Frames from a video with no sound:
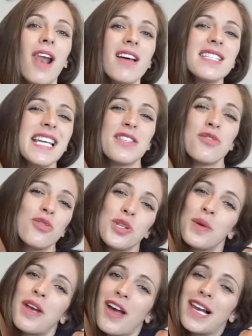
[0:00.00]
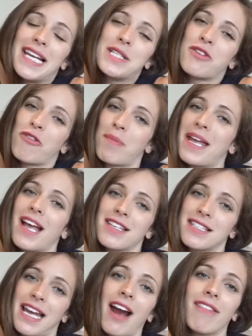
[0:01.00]
Plus, it's not too girly, so if Pete has
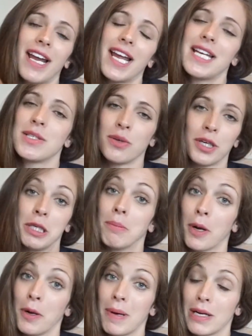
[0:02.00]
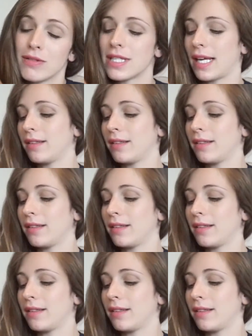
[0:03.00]
to carry it, he's not gonna moan about